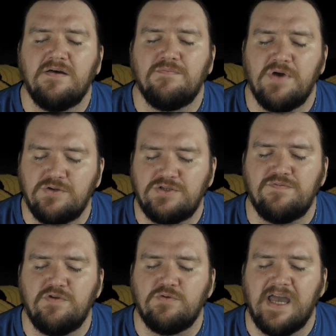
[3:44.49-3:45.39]
Most
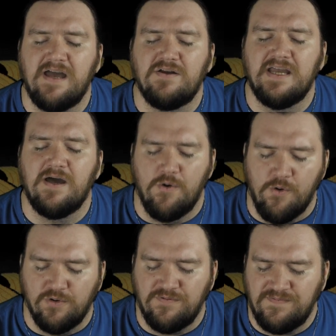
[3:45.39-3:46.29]
of you carry
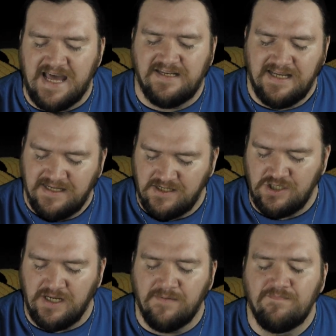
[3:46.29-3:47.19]
all of that
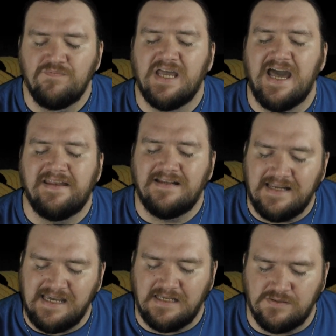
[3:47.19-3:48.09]
energy at
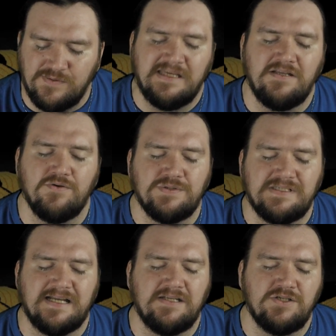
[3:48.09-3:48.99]
least within your
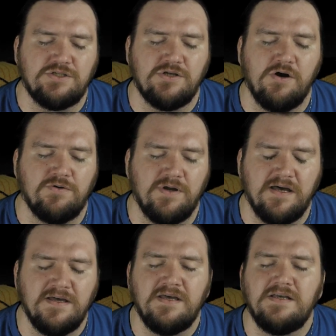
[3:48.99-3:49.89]
second
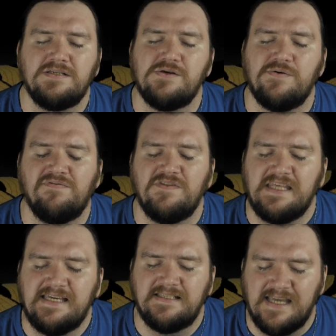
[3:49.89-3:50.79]
chakra. So if
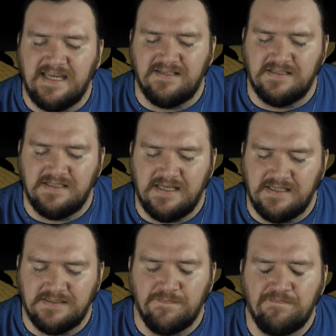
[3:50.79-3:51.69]
these
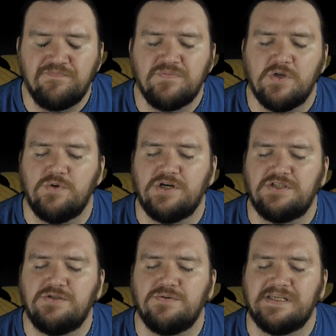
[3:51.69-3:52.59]
entities were
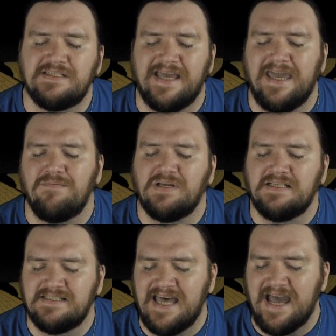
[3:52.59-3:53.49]
to do the same
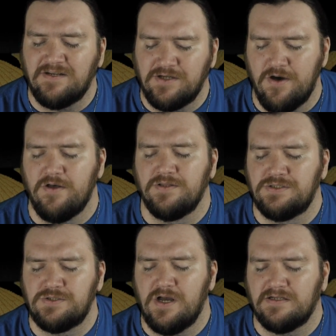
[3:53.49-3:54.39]
exact
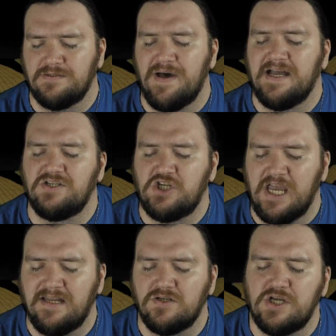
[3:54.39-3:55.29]
construct by
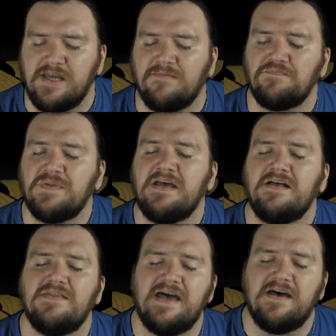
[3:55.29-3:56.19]
changing
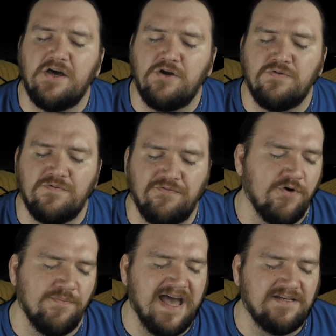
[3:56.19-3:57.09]
their own
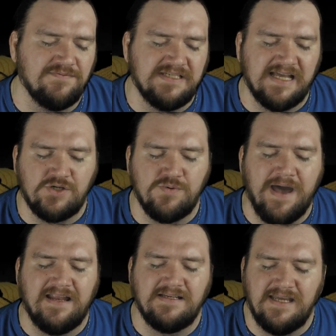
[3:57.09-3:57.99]
format of
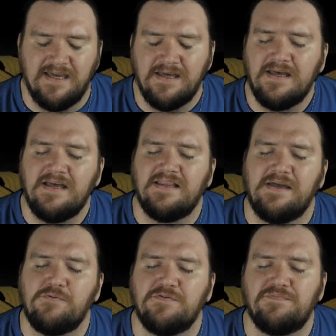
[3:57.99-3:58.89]
sexuality,
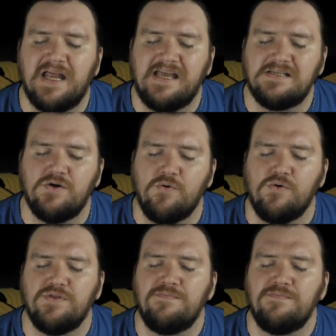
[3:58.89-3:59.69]
they would have placed all the